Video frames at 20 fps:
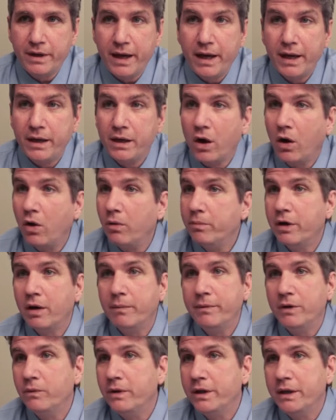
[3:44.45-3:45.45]
And
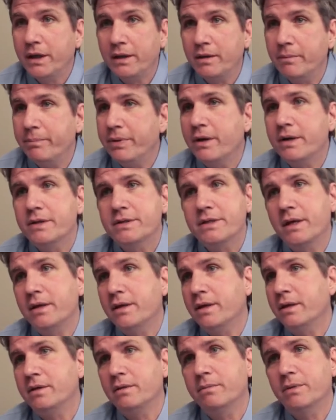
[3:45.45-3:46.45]
homecoming weekend, the parents
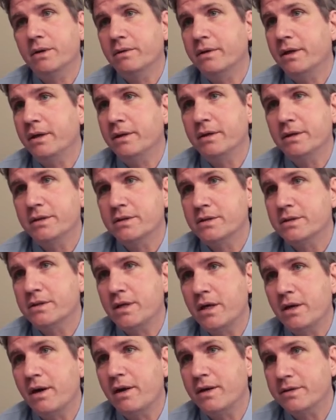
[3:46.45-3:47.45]
had nothing but great things to
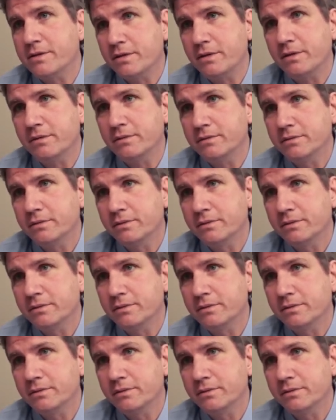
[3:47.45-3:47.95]
say also.